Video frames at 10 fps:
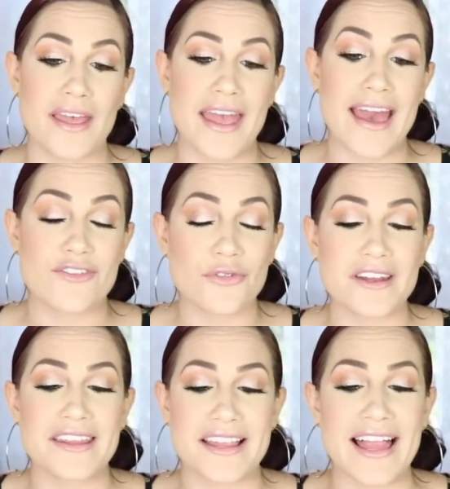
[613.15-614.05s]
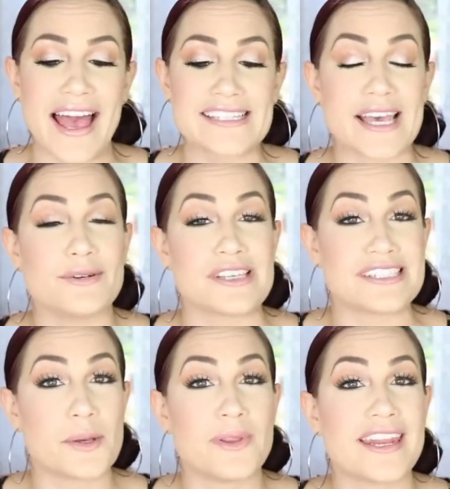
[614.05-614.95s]
everyone in the class, I was
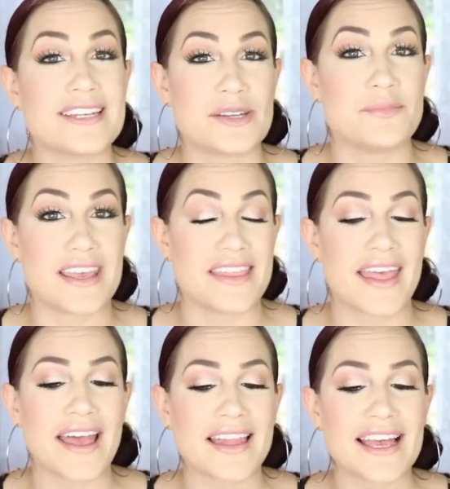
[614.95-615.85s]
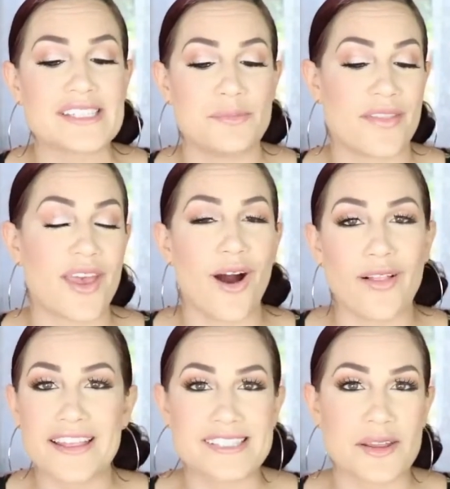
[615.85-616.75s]
intimidated to be in that class, but they
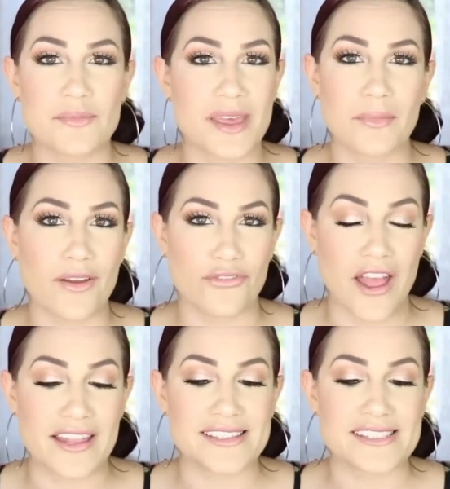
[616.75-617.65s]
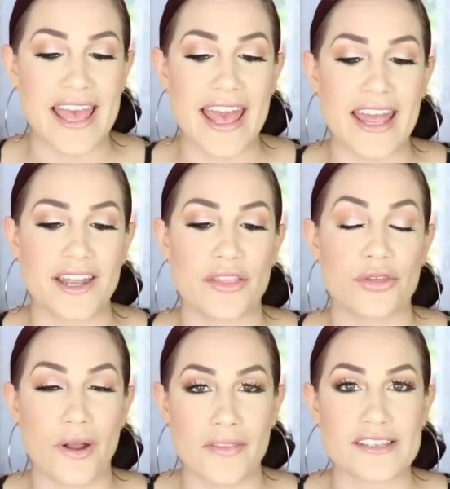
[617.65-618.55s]
all ended up being my friends, and
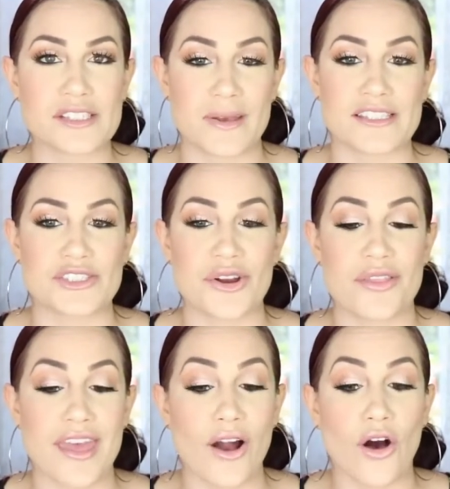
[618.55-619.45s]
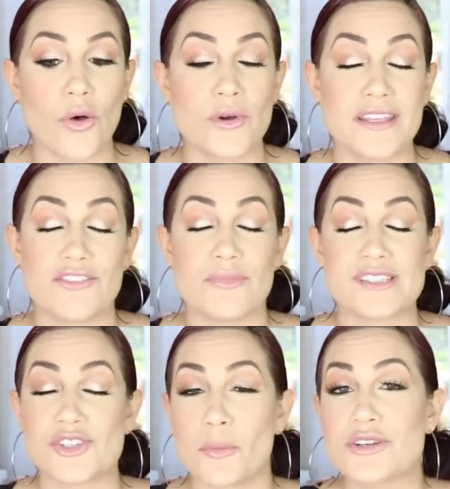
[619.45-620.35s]
throughout the semester they all would give me
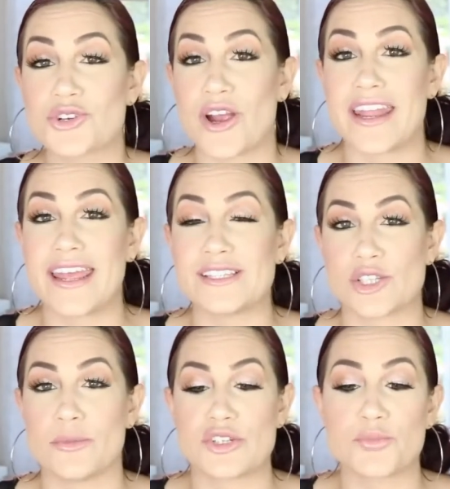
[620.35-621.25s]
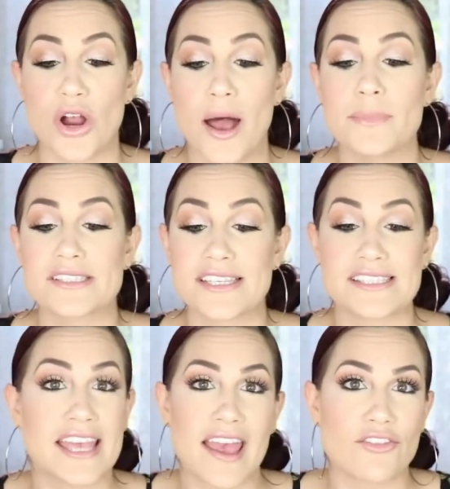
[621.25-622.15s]
so much credit and so much props,
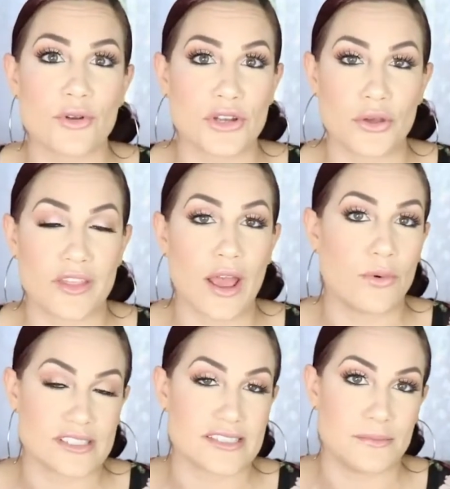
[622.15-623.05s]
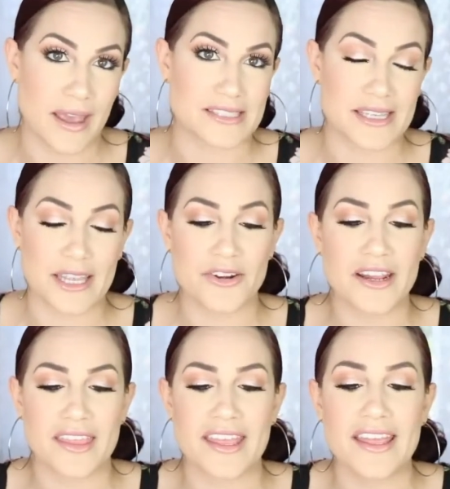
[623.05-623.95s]
because everyone knew that I wasn't Mexican or
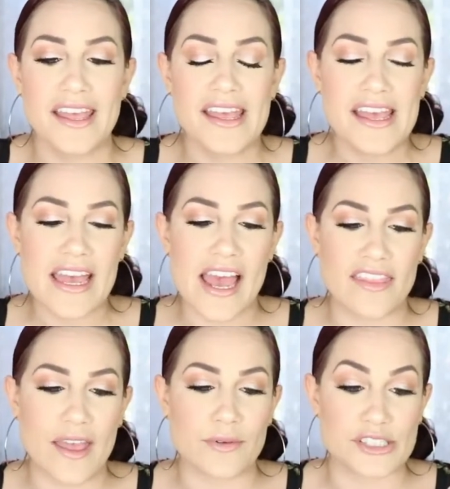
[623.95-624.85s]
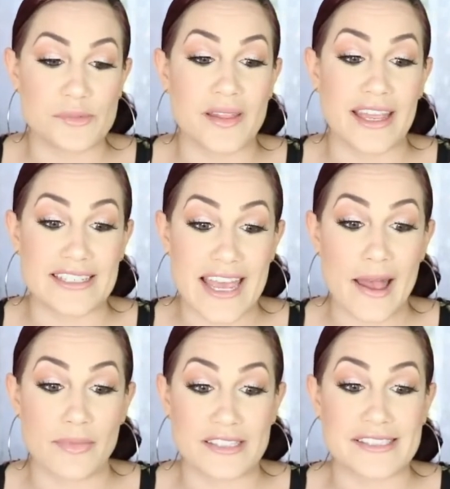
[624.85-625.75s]
anything, and they would just be like,
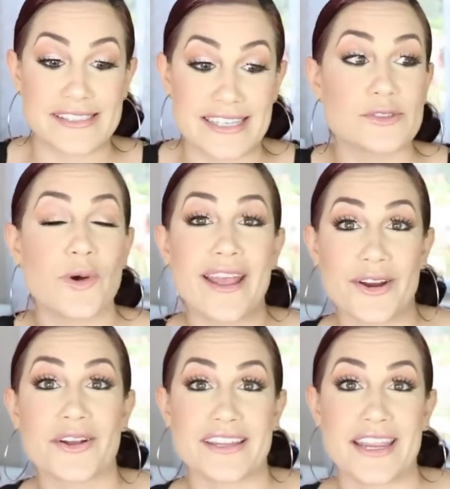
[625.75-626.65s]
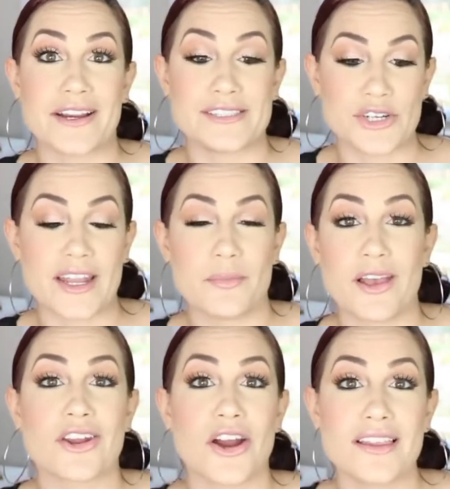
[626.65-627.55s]
damn, this white girl in here is trying to
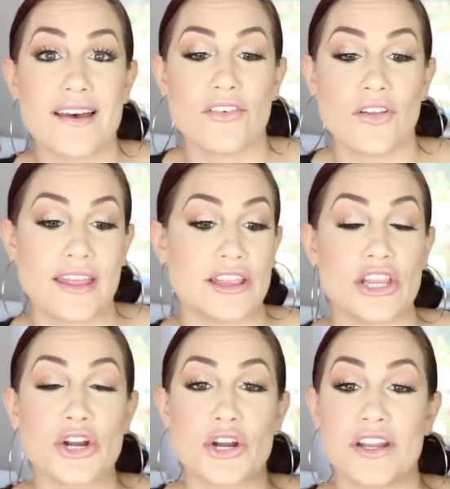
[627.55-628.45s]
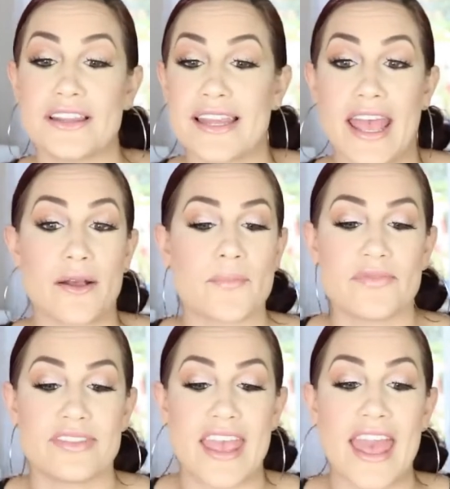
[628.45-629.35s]
be on our level and learn. Like,
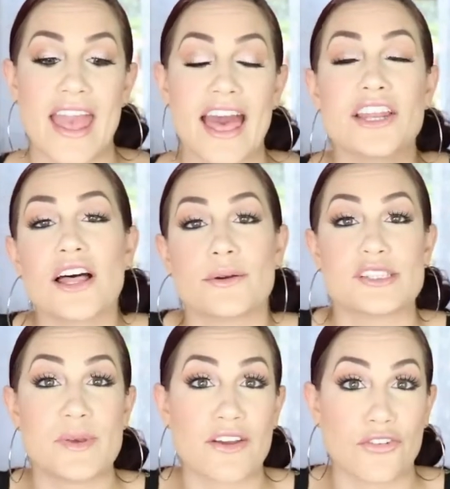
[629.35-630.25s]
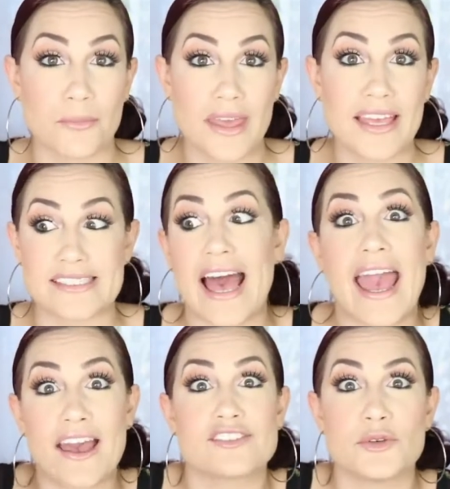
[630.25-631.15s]
they had a lot of respect for me because
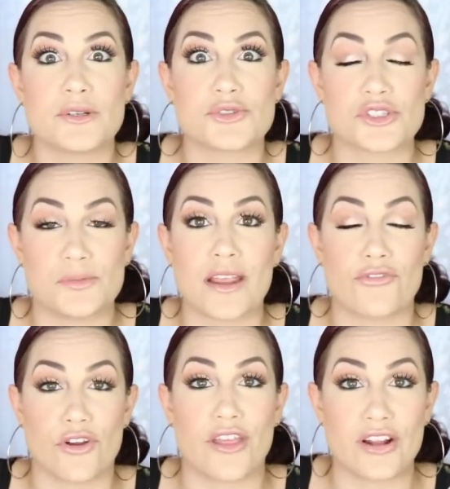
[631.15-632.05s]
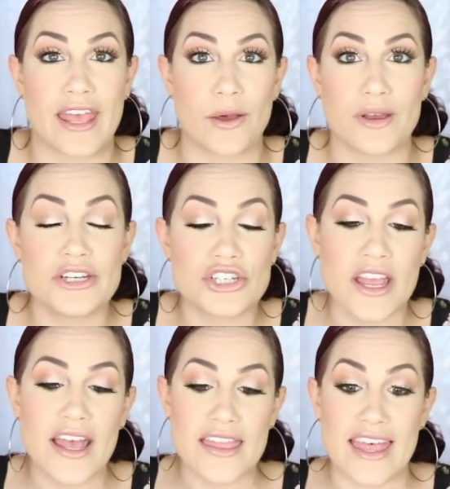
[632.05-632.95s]
I have so much respect for their language
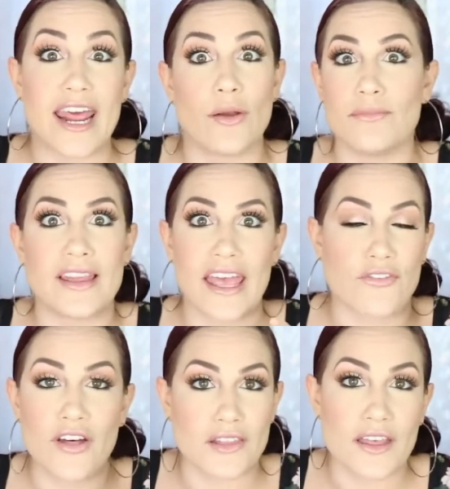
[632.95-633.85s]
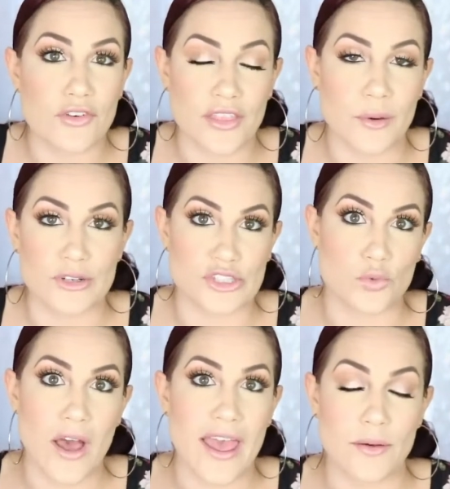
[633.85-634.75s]
that I fell in love with it, which
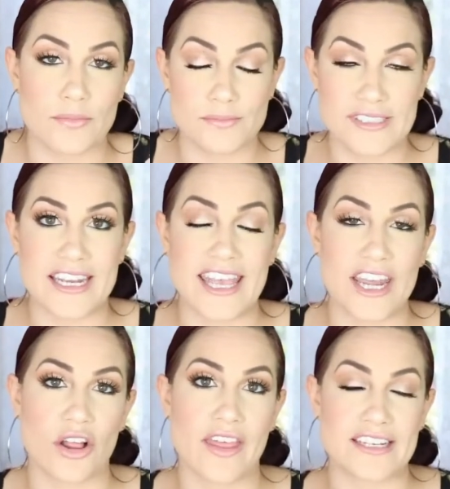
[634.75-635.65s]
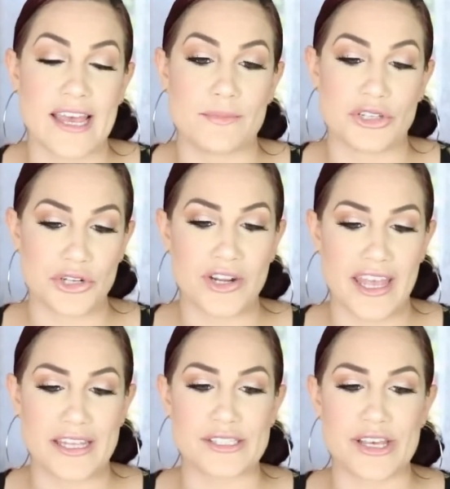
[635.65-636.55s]
is why I dedicated all that time to learning
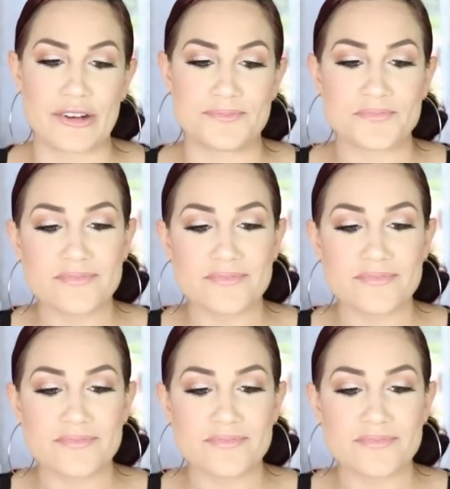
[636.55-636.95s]
it. So